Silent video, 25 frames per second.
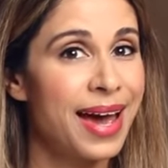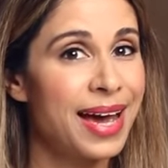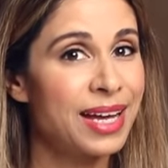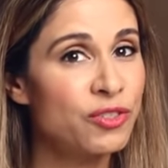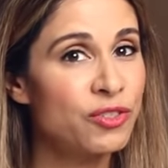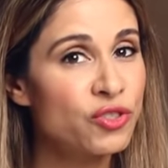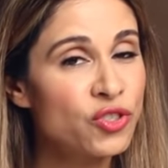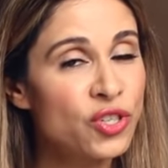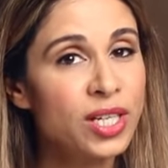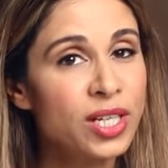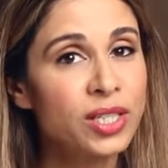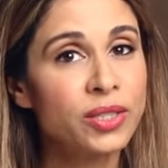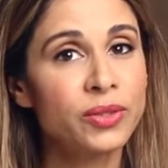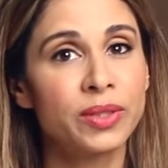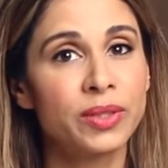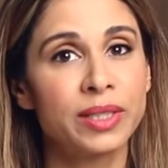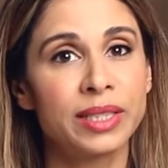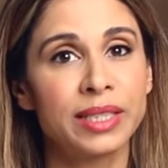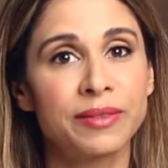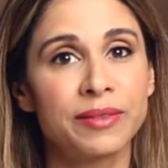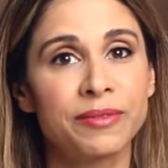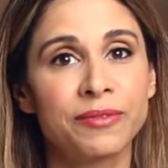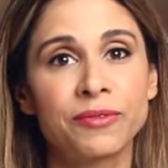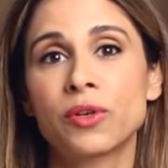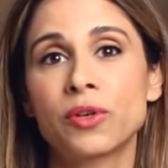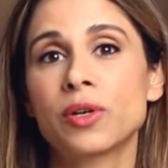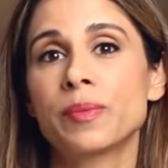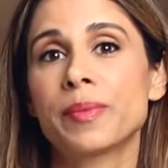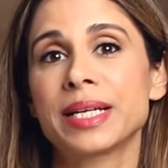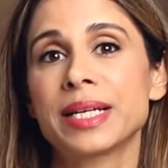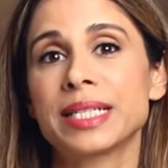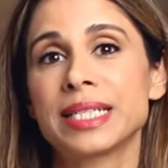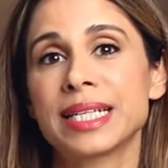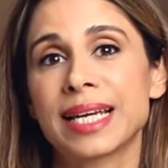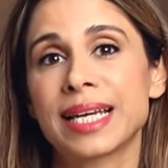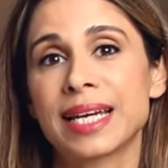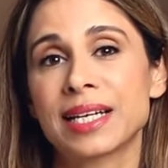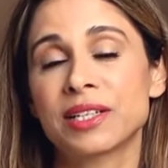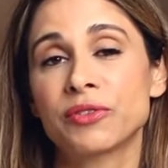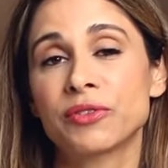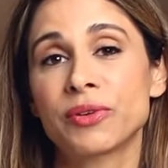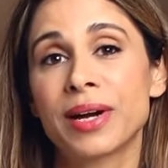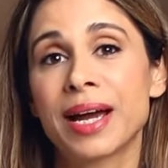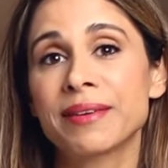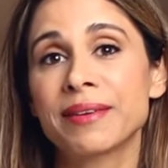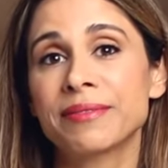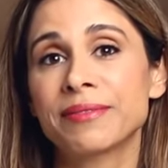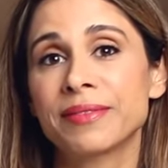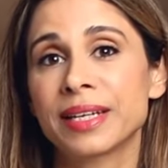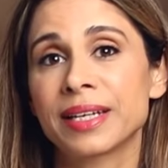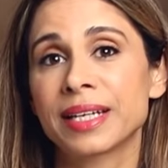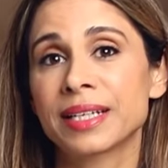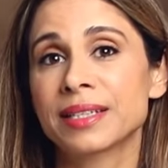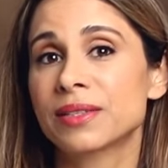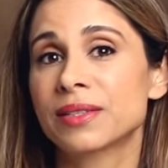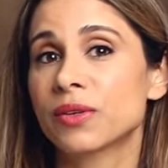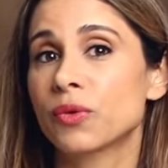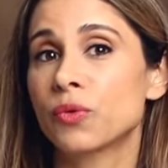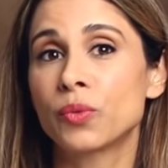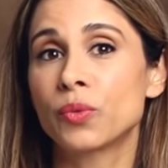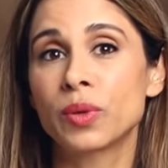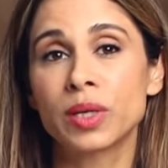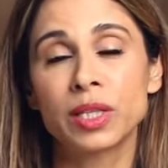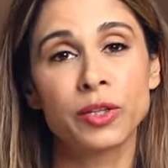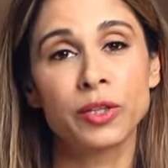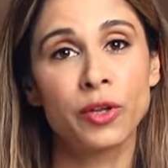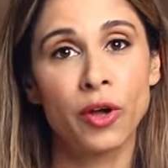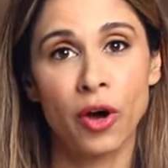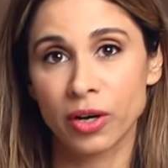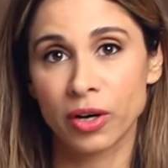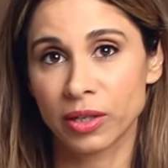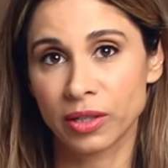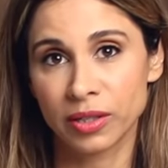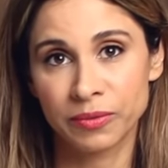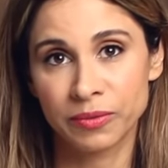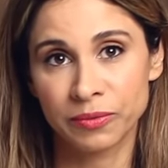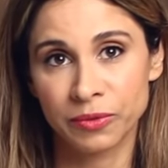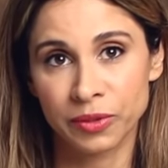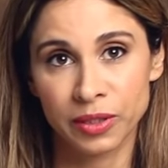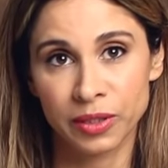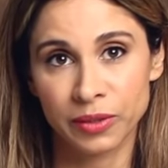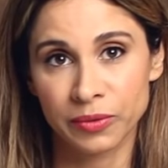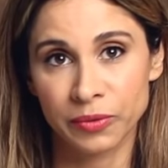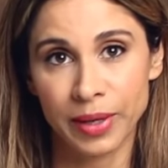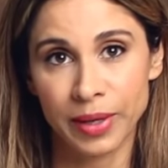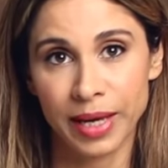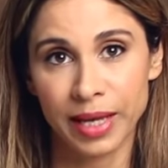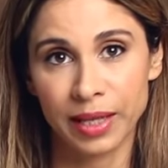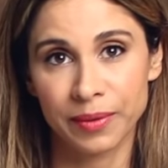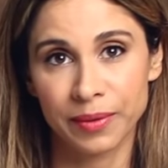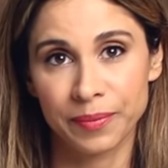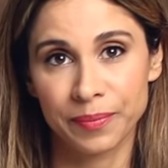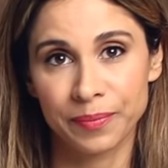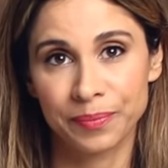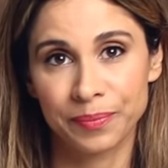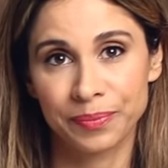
And generally, formatting and graphics will not convert well.